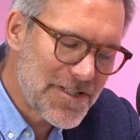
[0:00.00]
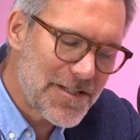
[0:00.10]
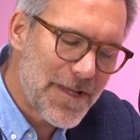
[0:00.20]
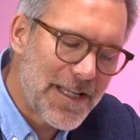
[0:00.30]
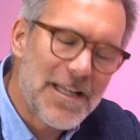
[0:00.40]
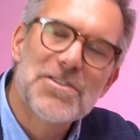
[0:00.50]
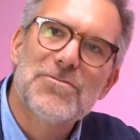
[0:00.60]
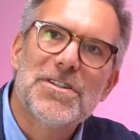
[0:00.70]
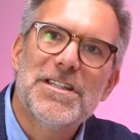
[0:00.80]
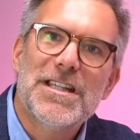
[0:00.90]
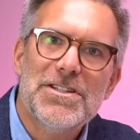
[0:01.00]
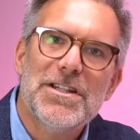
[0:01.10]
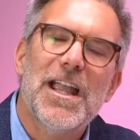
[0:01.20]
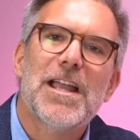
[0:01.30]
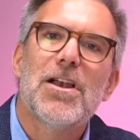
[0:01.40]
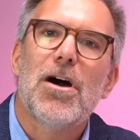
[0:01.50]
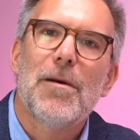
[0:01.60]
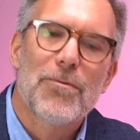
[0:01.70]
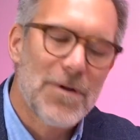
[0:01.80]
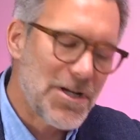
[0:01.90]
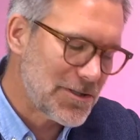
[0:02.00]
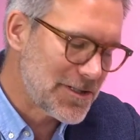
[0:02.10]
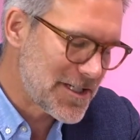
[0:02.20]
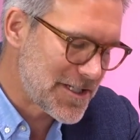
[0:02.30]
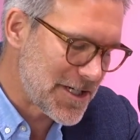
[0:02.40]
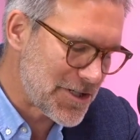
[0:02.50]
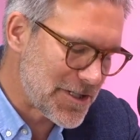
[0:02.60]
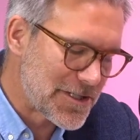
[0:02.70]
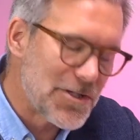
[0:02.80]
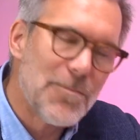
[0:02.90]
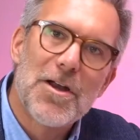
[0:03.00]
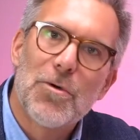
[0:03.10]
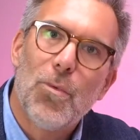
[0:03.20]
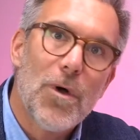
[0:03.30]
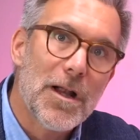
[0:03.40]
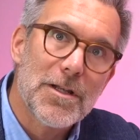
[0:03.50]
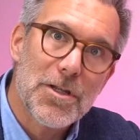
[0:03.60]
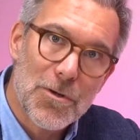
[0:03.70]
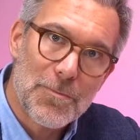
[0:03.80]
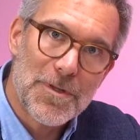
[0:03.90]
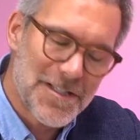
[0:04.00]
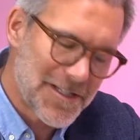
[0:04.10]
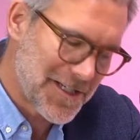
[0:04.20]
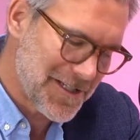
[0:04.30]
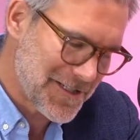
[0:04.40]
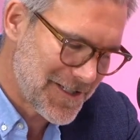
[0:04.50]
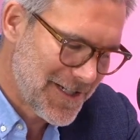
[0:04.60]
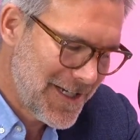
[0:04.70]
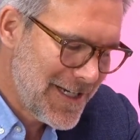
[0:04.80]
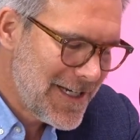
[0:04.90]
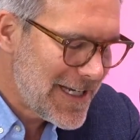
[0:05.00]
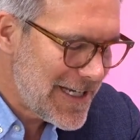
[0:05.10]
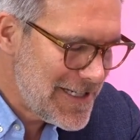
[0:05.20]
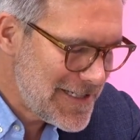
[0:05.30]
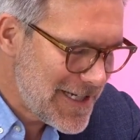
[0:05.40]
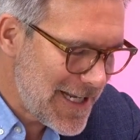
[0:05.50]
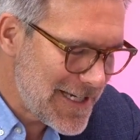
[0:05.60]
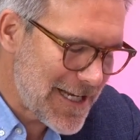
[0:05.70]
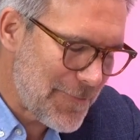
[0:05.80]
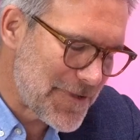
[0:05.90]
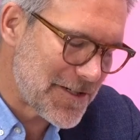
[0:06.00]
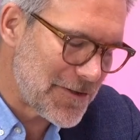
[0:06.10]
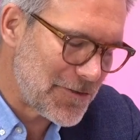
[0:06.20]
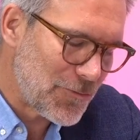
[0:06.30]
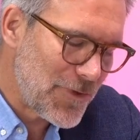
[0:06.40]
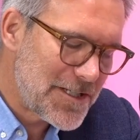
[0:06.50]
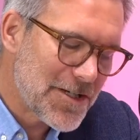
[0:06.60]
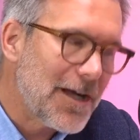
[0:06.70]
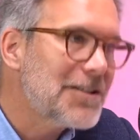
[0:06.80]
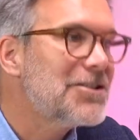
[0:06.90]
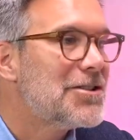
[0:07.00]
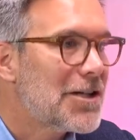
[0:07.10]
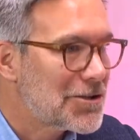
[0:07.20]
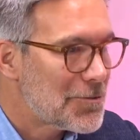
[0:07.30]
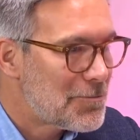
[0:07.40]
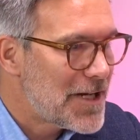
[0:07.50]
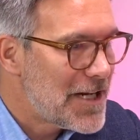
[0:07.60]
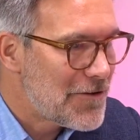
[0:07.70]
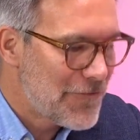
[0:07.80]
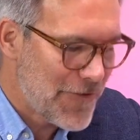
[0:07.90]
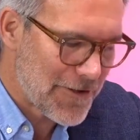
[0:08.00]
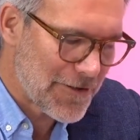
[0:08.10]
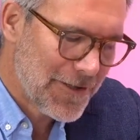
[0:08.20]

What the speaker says: to making strategic and operational decisions no matter what your business is. In today's episode, we talk to Dr. Peter Fader,